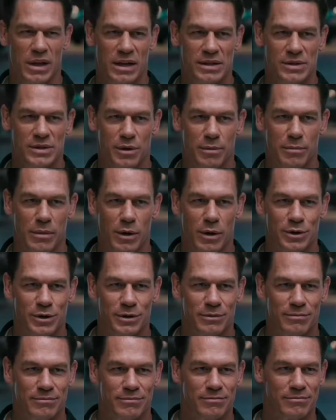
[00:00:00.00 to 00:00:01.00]
Plans are in
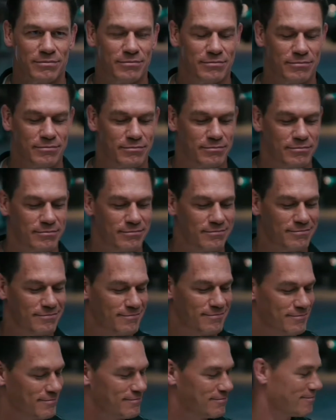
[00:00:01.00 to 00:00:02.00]
motion. This
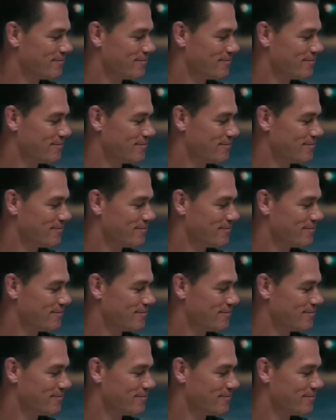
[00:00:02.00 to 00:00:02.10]
should be